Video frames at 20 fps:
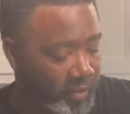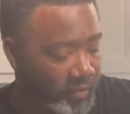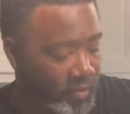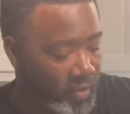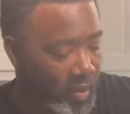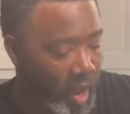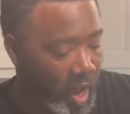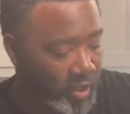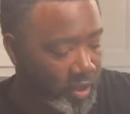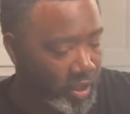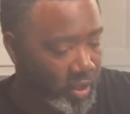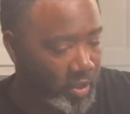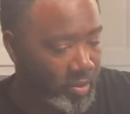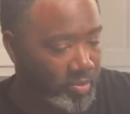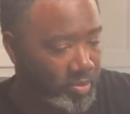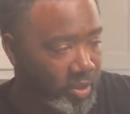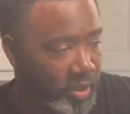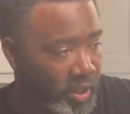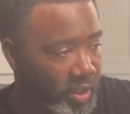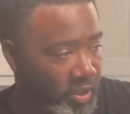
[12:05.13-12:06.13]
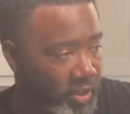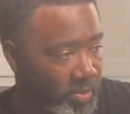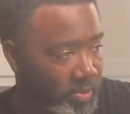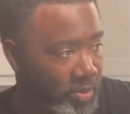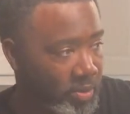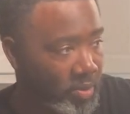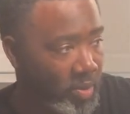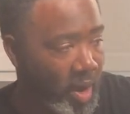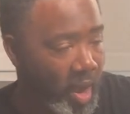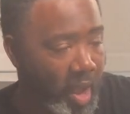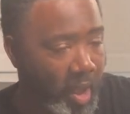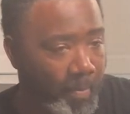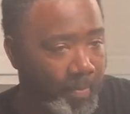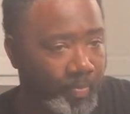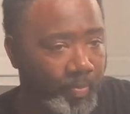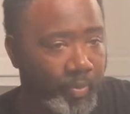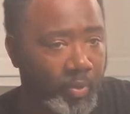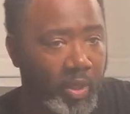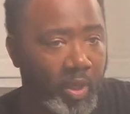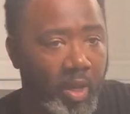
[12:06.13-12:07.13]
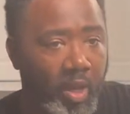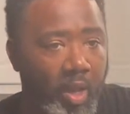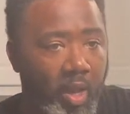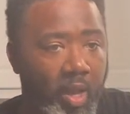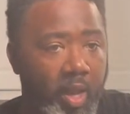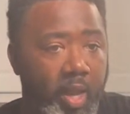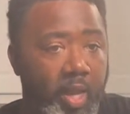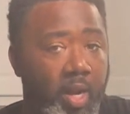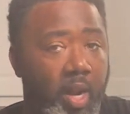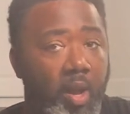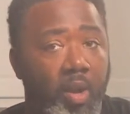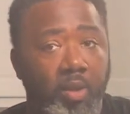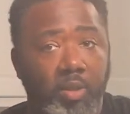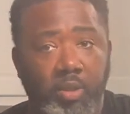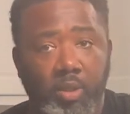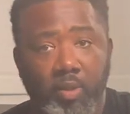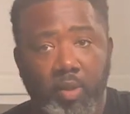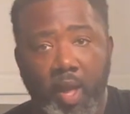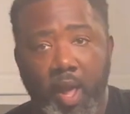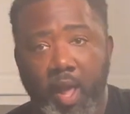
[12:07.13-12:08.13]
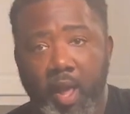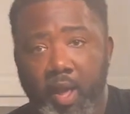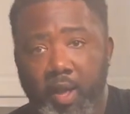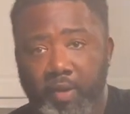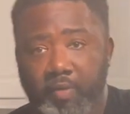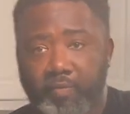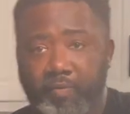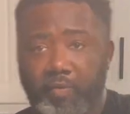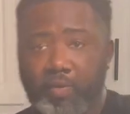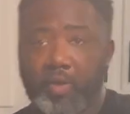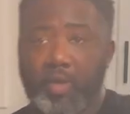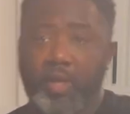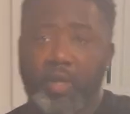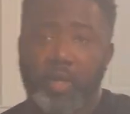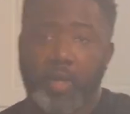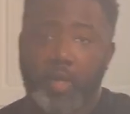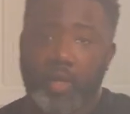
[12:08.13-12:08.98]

for watching. Please subscribe. And I also have a